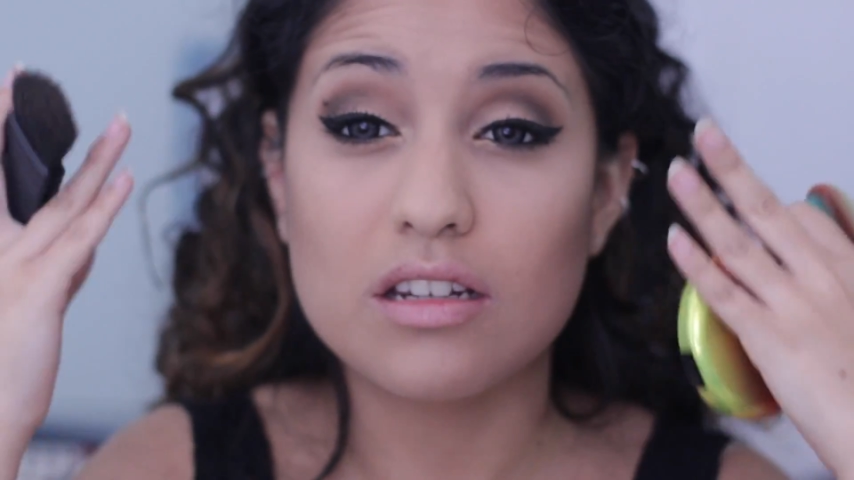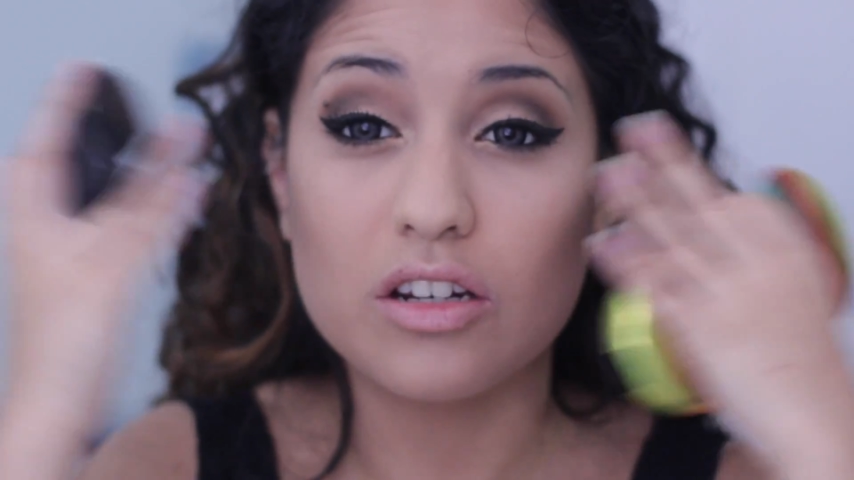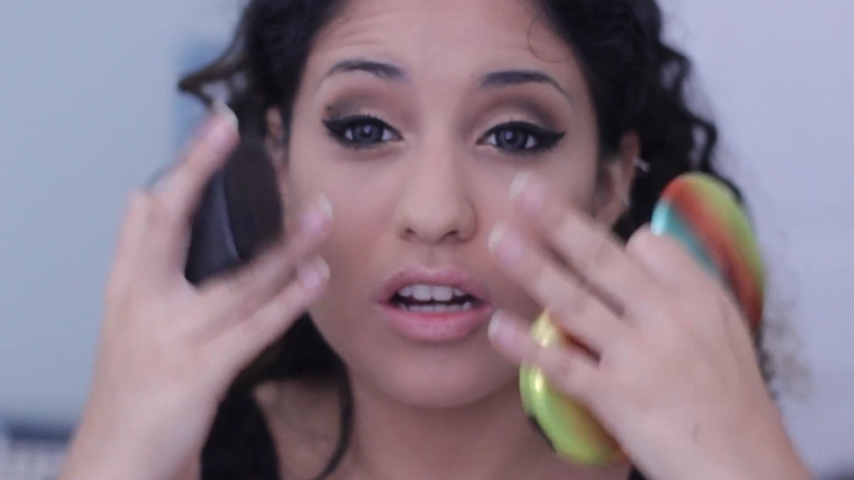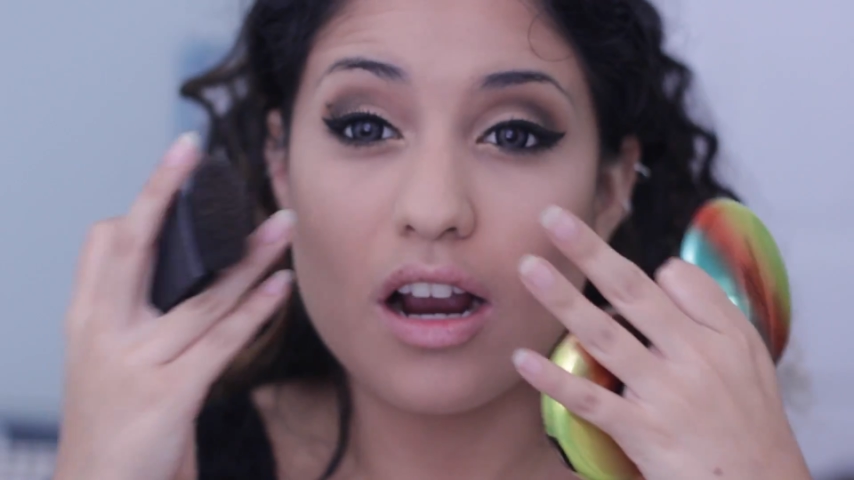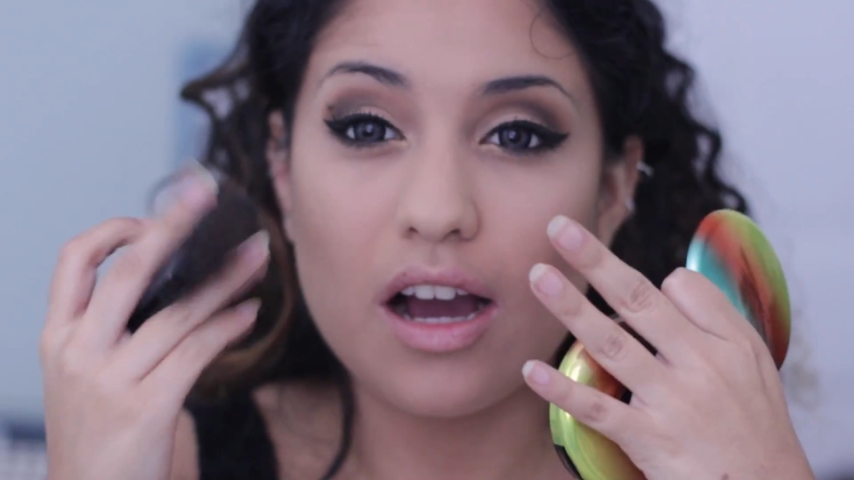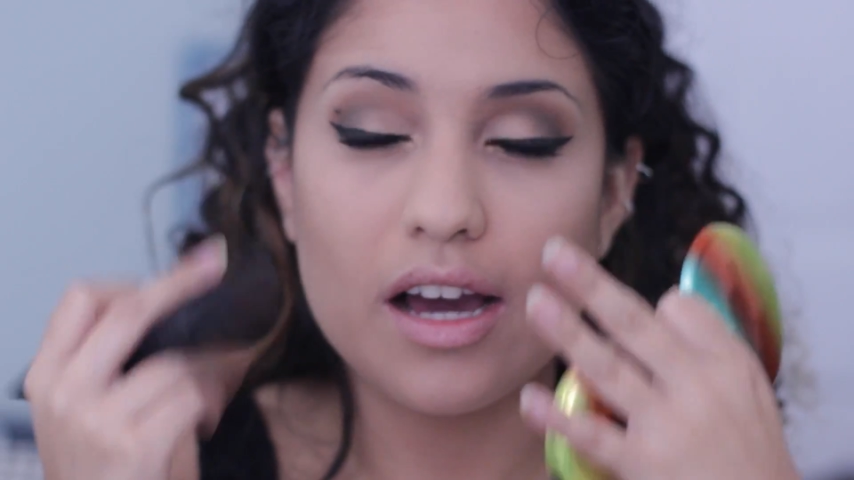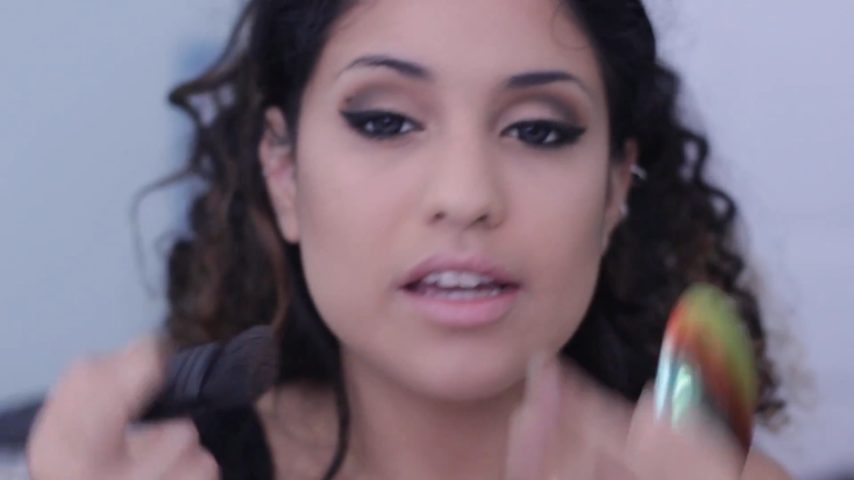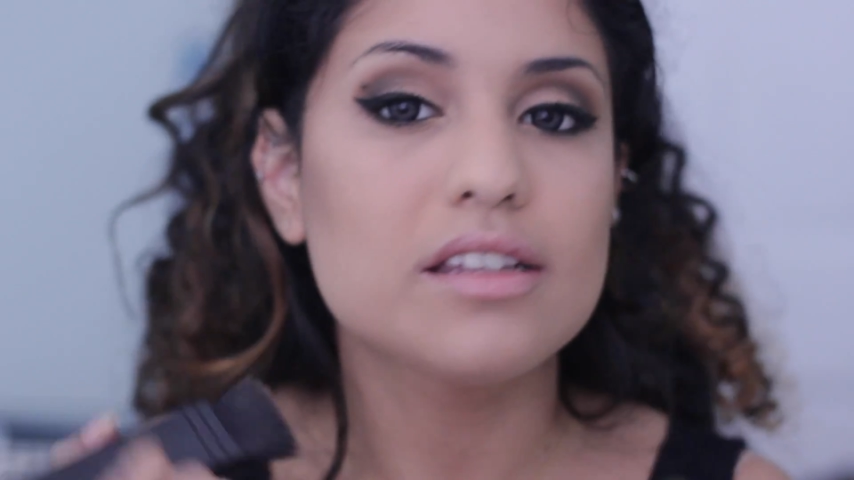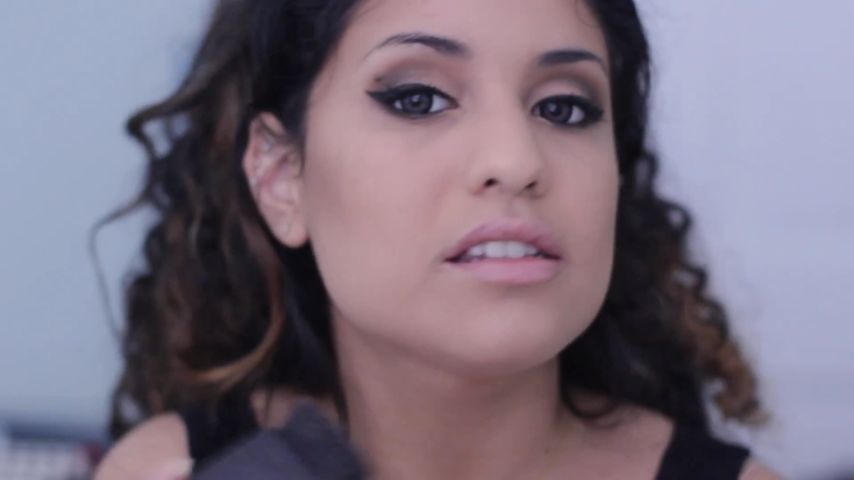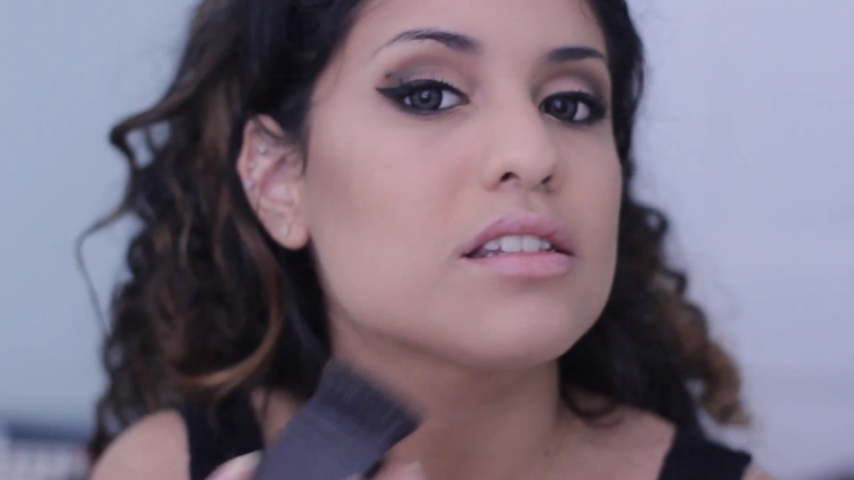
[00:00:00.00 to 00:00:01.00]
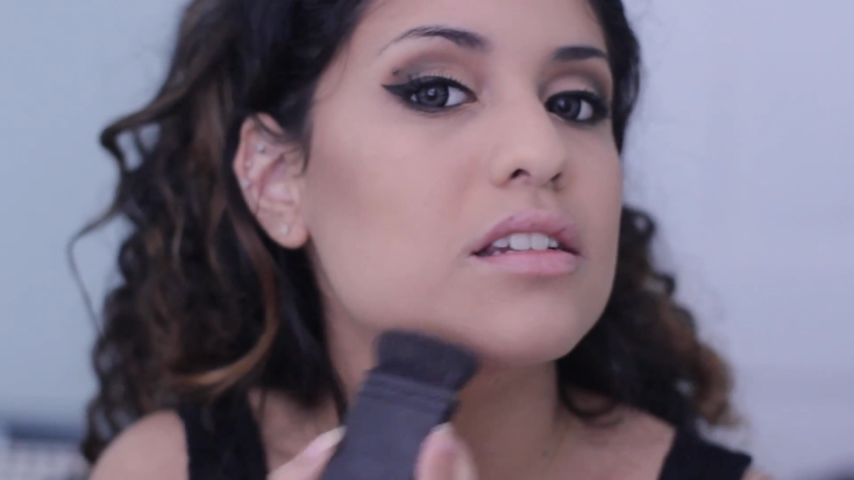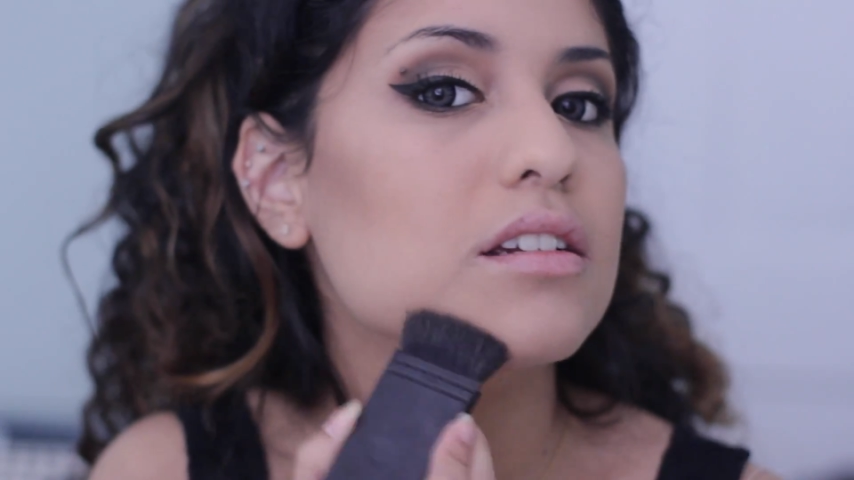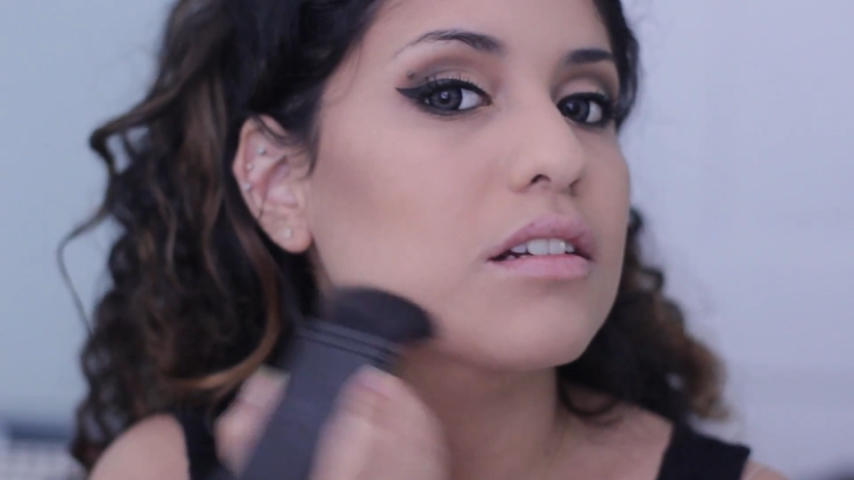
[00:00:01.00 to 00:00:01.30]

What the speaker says: and on your eyes.